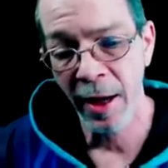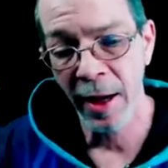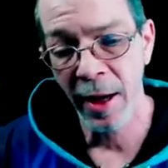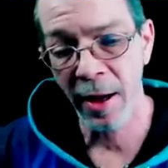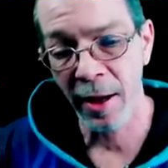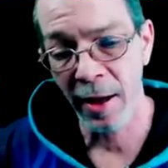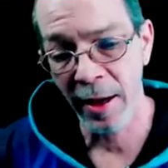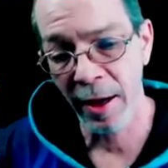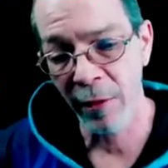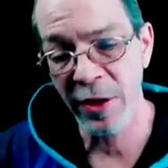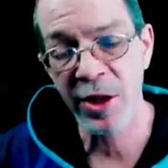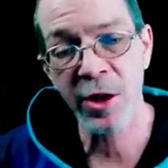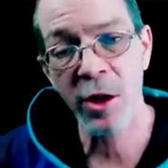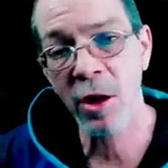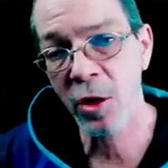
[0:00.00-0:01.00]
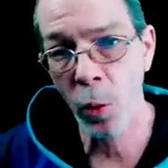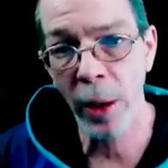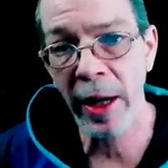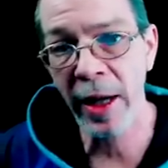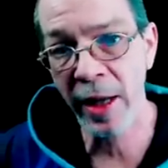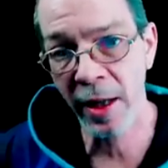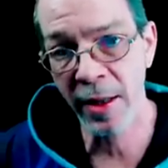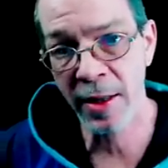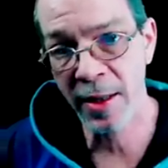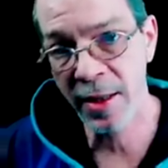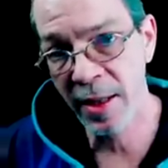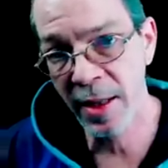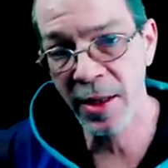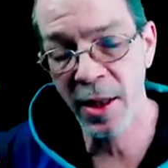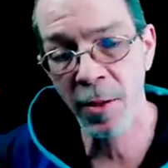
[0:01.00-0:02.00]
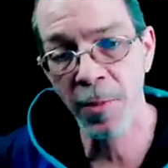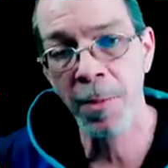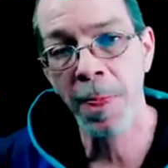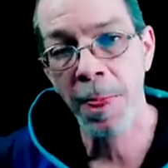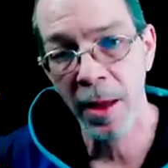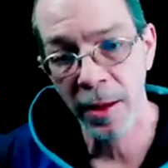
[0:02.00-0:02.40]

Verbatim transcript: uh, if it starts weakening the system,